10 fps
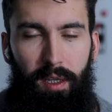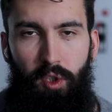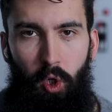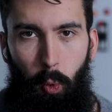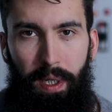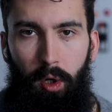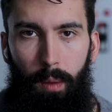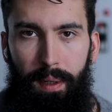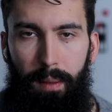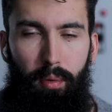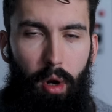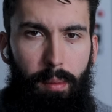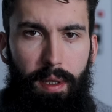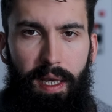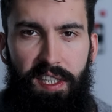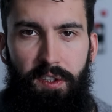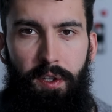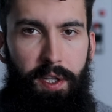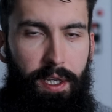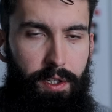Because no, recomping probably
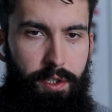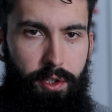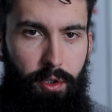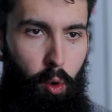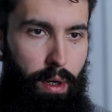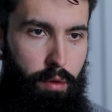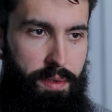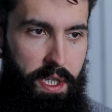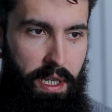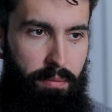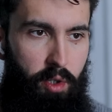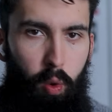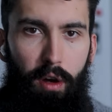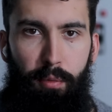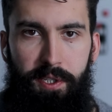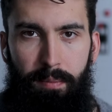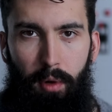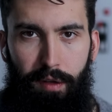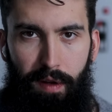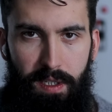isn't the ticket to going from say
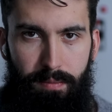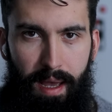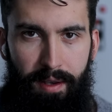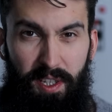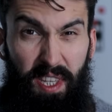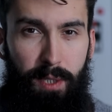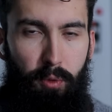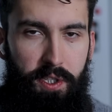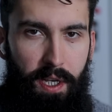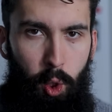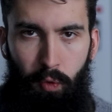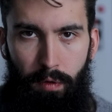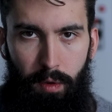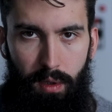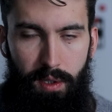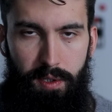12% body fat as a man to 6% over a few